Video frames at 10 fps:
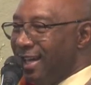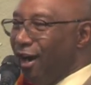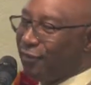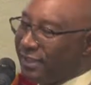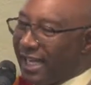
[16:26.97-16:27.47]

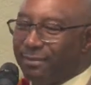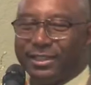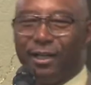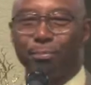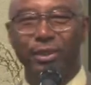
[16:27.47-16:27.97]

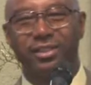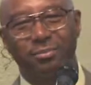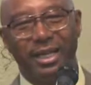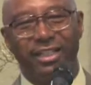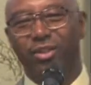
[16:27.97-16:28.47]
oftentimes tell
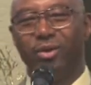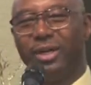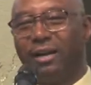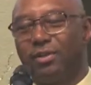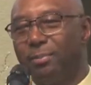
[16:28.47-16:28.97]
preachers, man, you
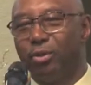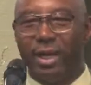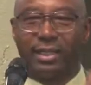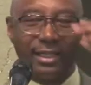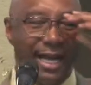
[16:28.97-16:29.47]
don't have to be
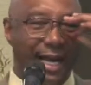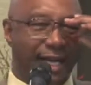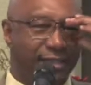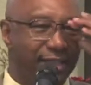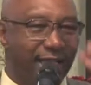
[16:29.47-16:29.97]

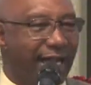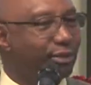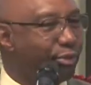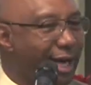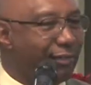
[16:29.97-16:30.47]
recognized
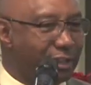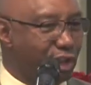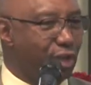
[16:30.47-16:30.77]
as reverend.